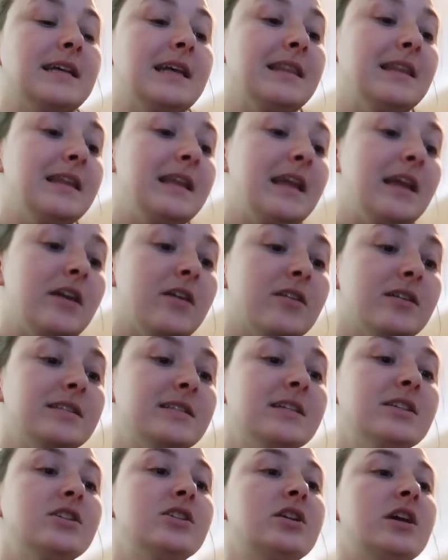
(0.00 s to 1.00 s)
And then here's
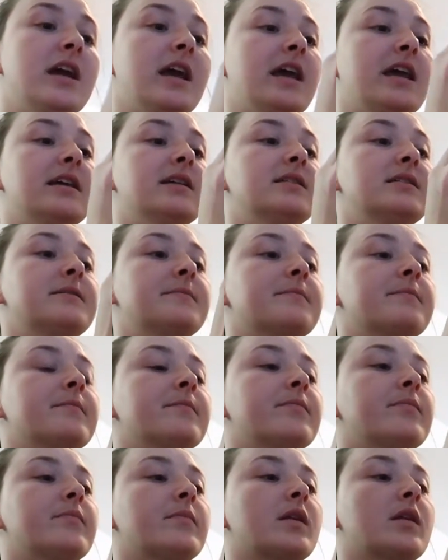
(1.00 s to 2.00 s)
the chase
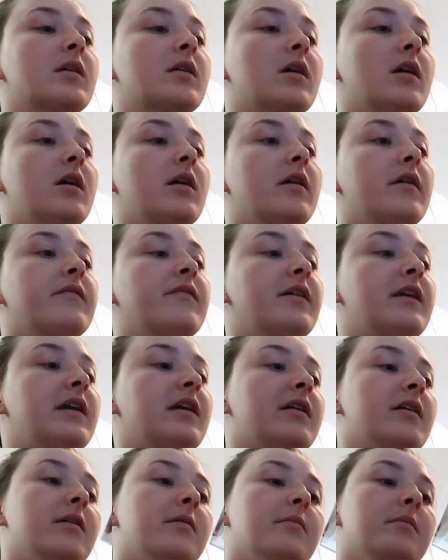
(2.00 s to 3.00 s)
of
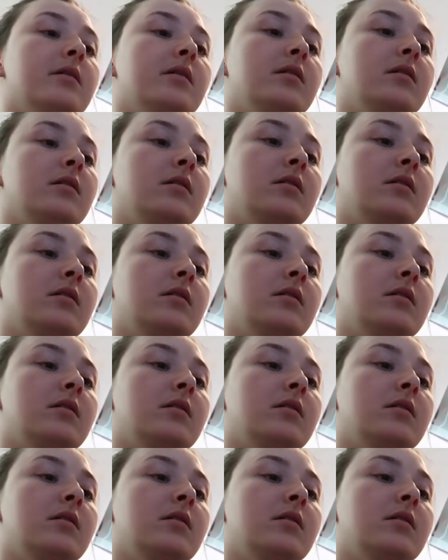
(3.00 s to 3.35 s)
him